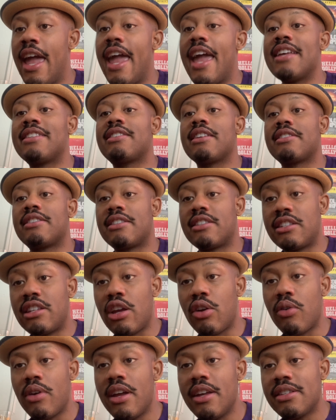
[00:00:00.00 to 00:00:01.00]
It's a
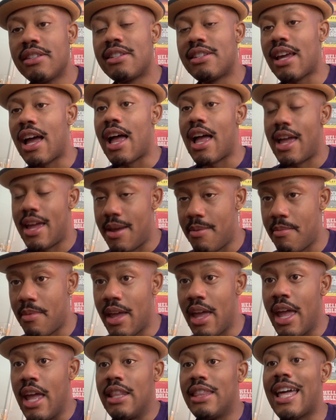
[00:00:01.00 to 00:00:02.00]
serious time
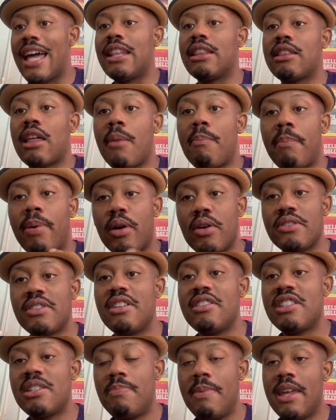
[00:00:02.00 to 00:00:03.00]
that the
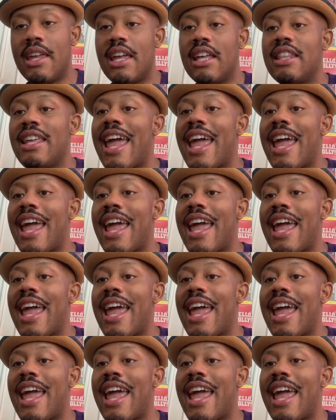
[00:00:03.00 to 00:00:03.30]
person speaking,